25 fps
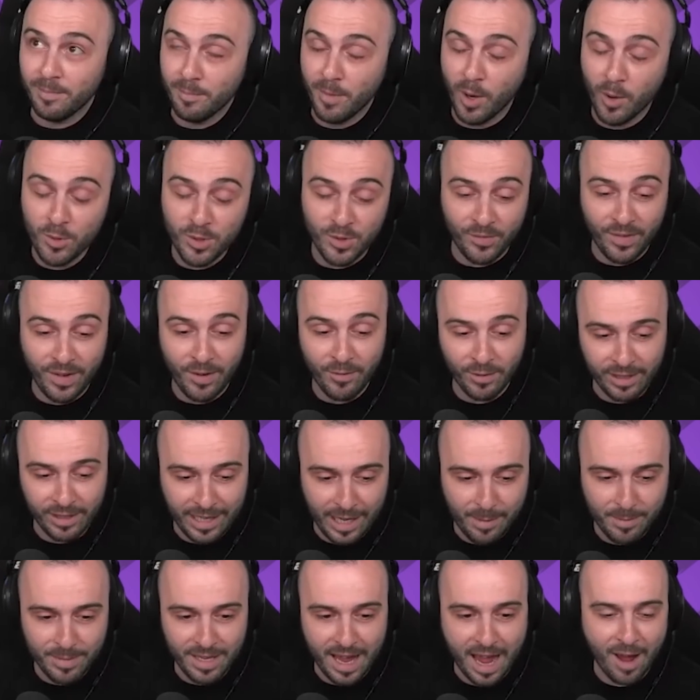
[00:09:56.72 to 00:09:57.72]
most favorite
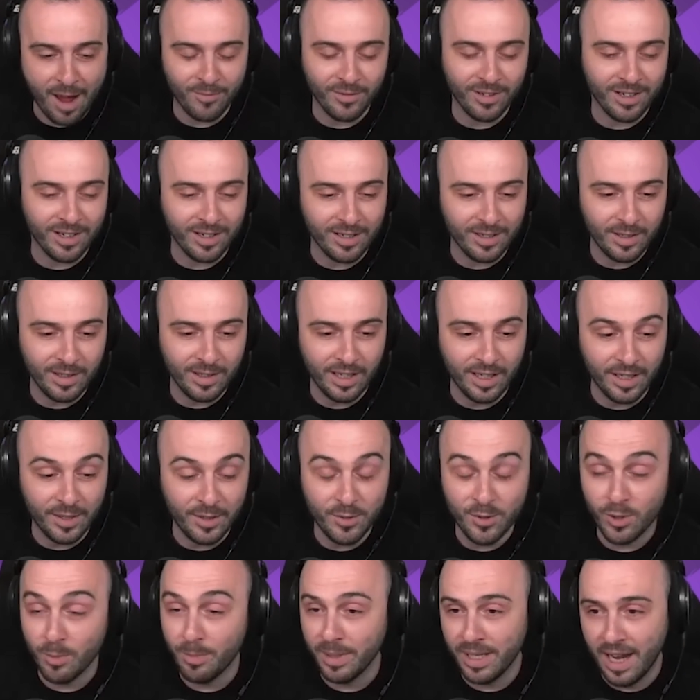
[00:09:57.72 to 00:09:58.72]
games ever
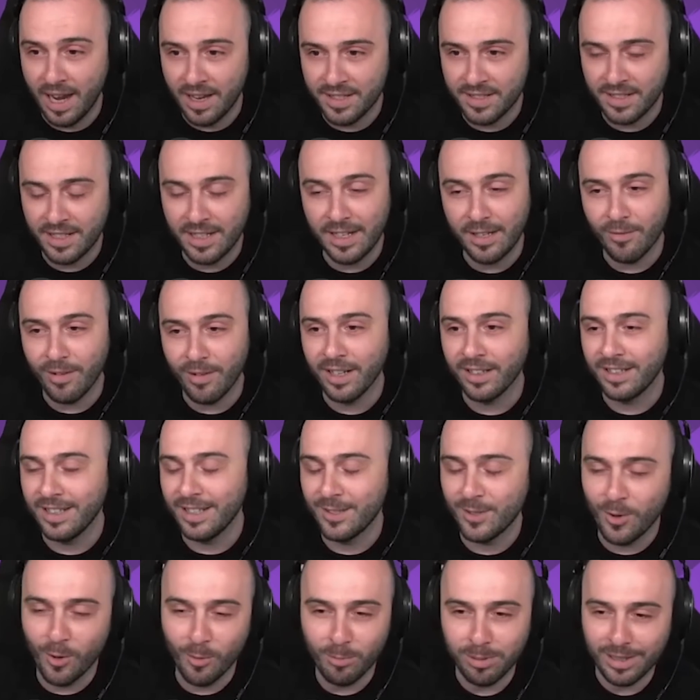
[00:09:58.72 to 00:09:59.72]
used to be Destiny, right?
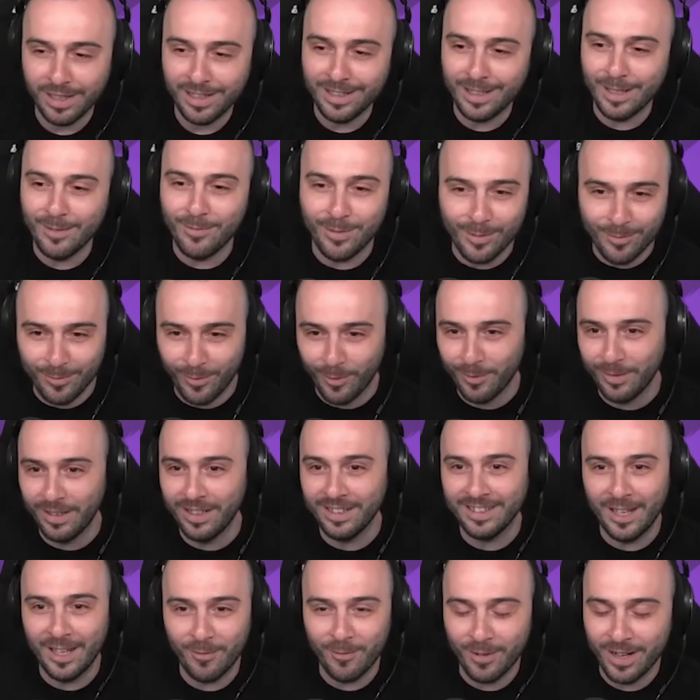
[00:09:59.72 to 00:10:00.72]
It's completely different from
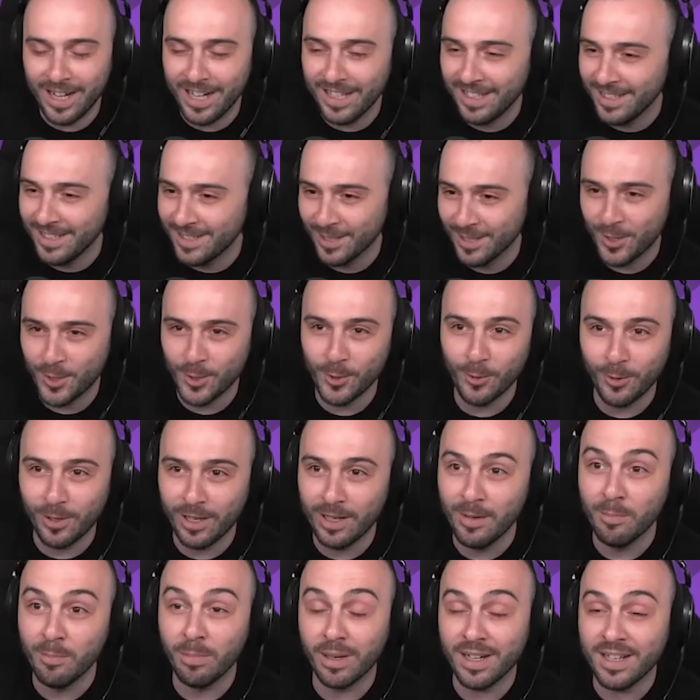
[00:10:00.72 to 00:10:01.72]
than Raid, is a shooter,
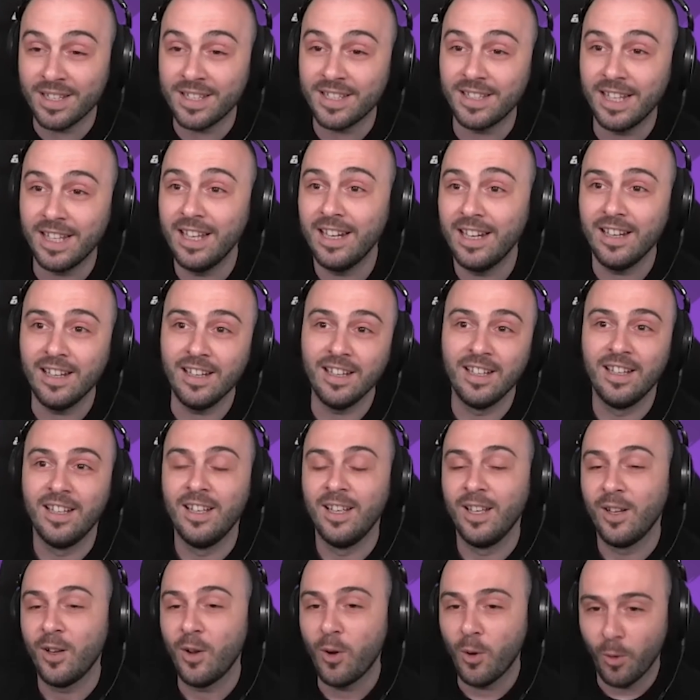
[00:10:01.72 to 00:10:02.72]
but it's still
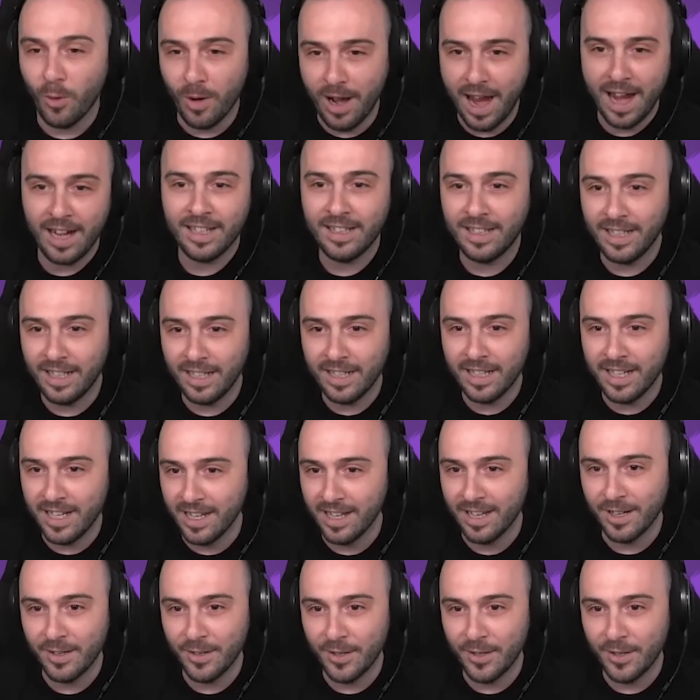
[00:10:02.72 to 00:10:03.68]
collecting gear,